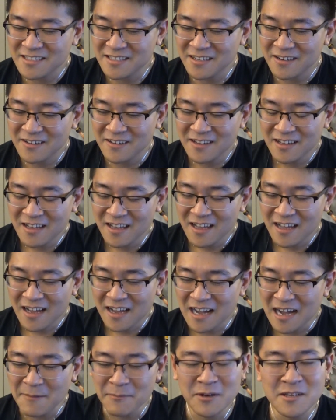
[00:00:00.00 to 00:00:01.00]
So
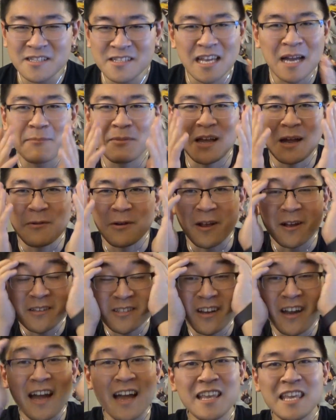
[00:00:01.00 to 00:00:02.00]
I'm going to stop blabbering on.
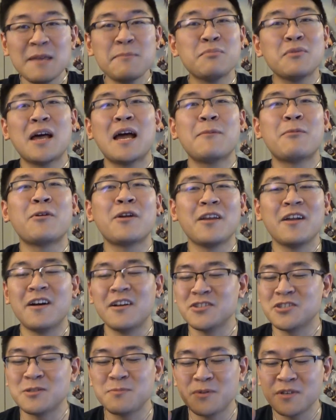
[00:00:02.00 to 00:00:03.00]
Sorry, I keep blabbering
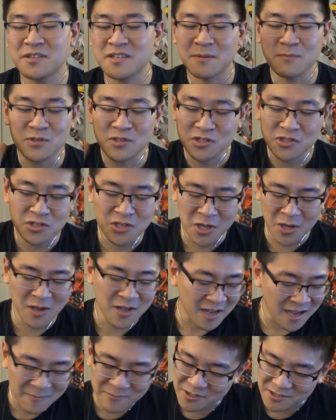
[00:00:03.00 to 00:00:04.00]
on just because I'm
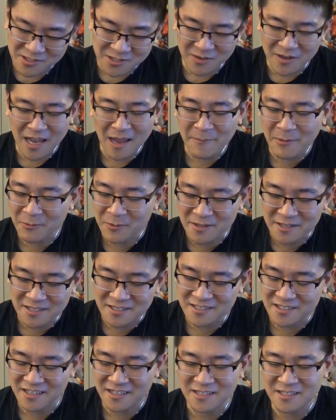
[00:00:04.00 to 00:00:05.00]
just so happy with
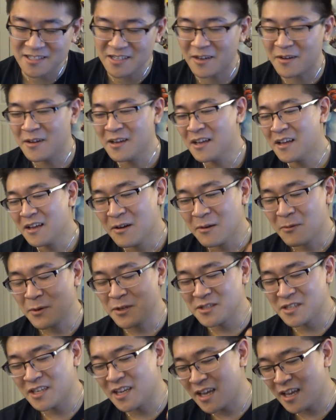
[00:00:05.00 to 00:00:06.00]
this thing. So
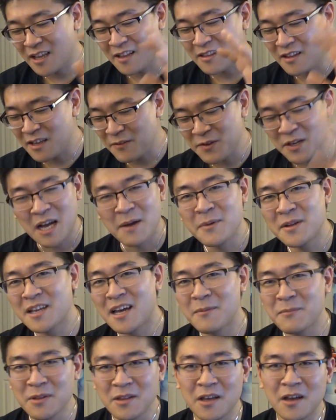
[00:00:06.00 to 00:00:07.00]
once again, leave a comment
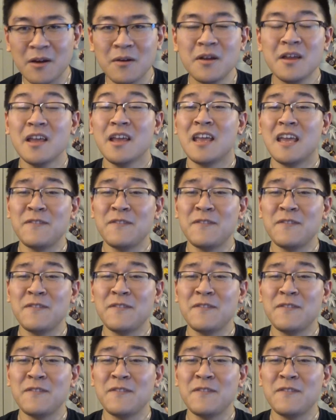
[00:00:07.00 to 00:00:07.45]
down below.